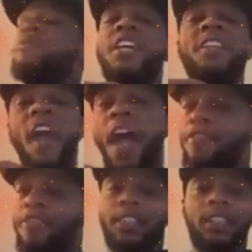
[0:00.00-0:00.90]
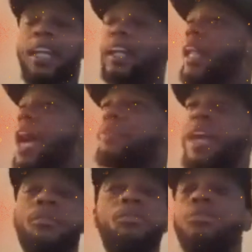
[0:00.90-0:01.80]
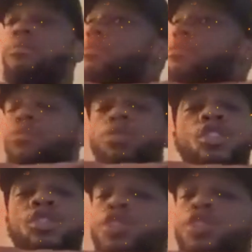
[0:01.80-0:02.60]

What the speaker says: did everything, was